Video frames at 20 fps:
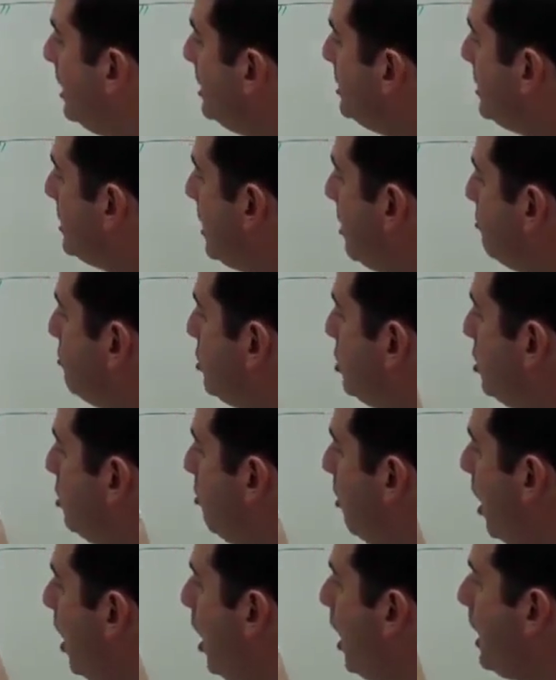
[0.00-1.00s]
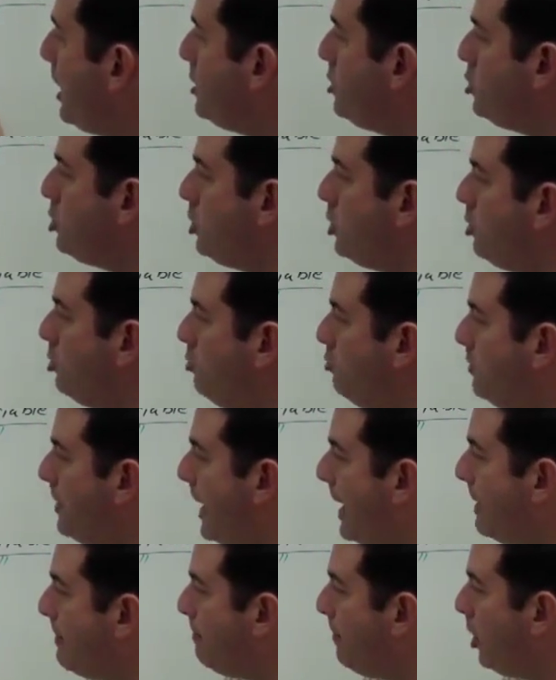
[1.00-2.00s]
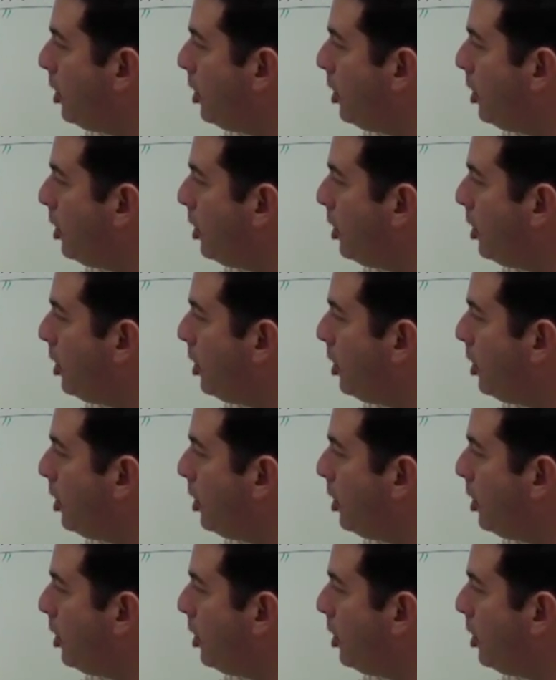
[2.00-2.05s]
So to undo that